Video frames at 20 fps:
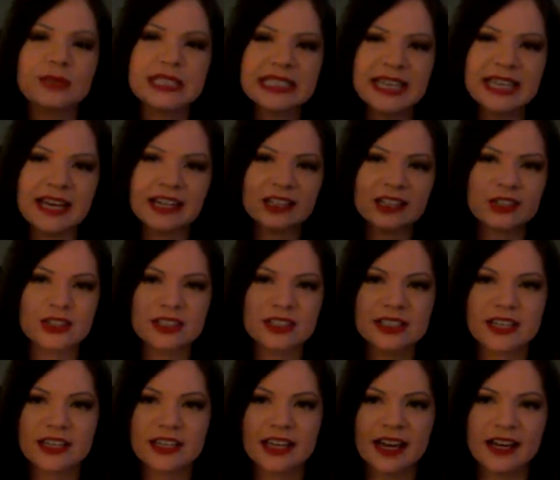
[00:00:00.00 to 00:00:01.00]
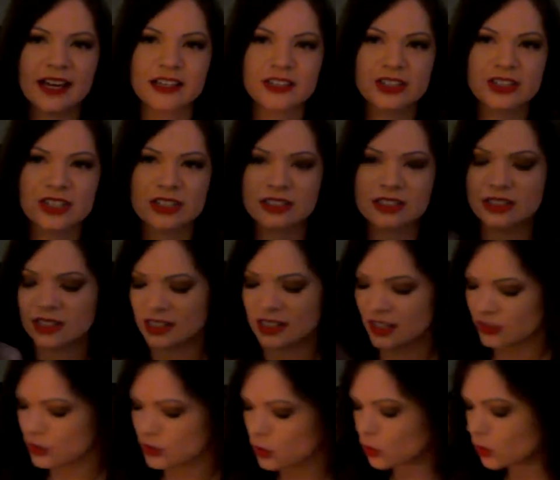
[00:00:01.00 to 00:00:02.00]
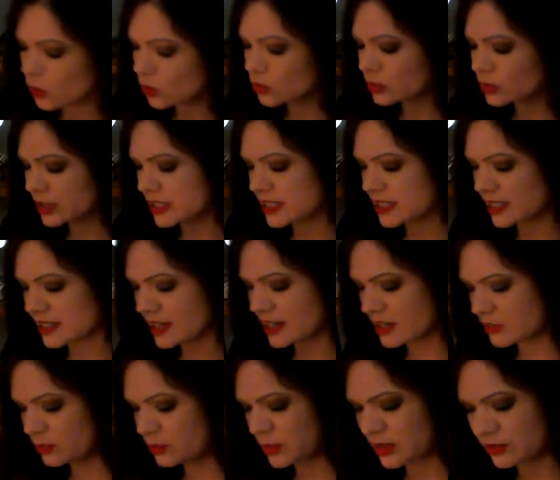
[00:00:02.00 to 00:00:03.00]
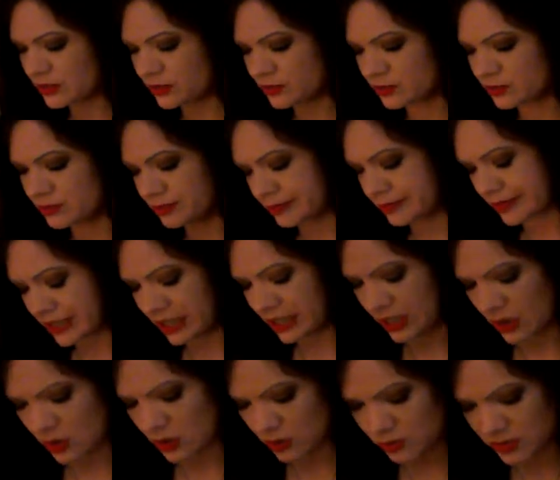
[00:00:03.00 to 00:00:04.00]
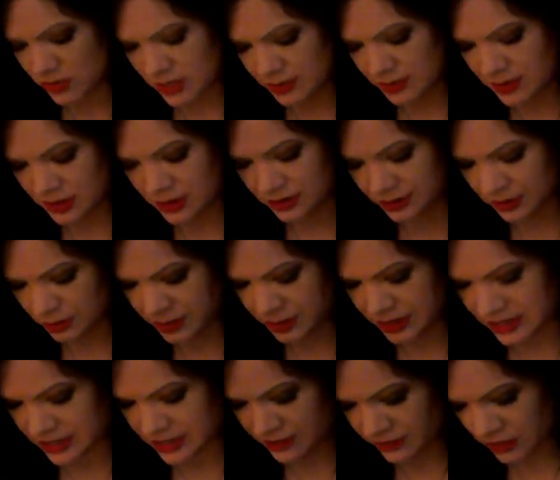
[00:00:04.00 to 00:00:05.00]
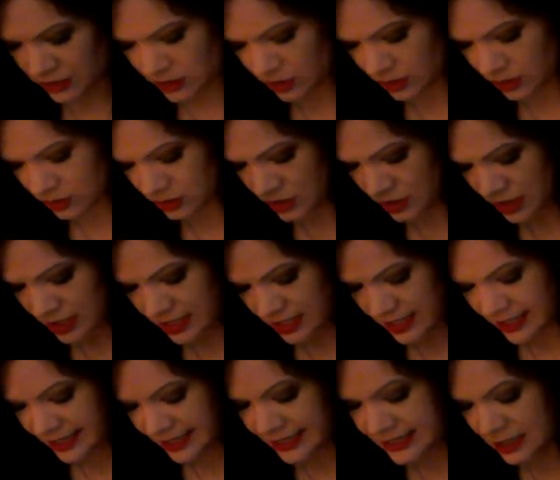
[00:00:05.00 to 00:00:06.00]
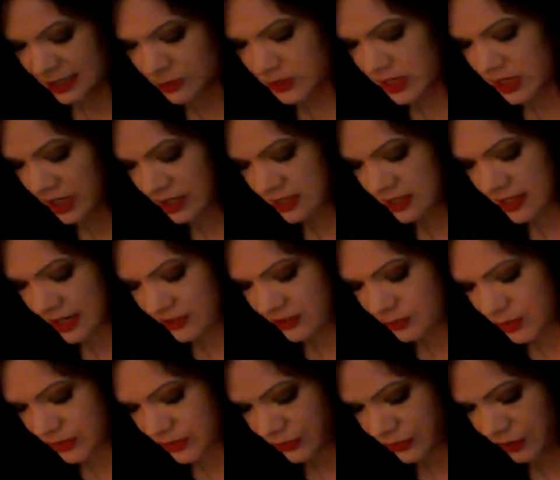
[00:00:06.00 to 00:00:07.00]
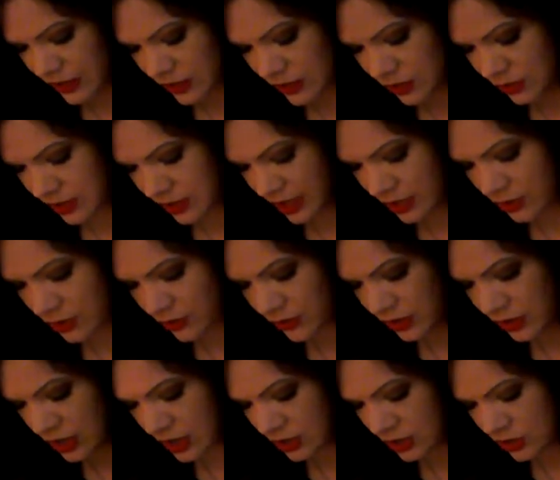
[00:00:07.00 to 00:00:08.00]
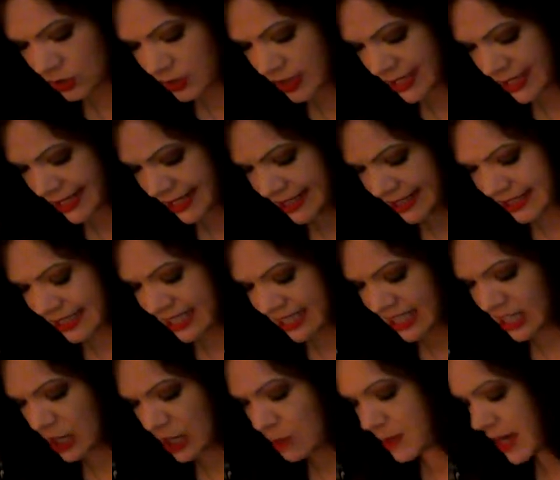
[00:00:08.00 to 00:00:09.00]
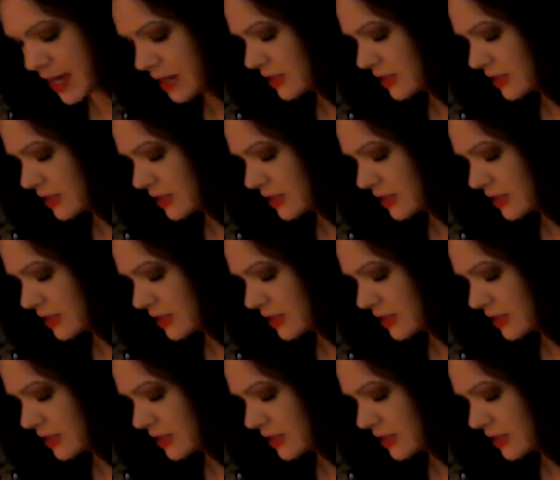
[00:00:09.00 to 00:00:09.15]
to actually take action. The whole reason I've been, maybe a little bit difficult is because I've been frustrated over not doing anything about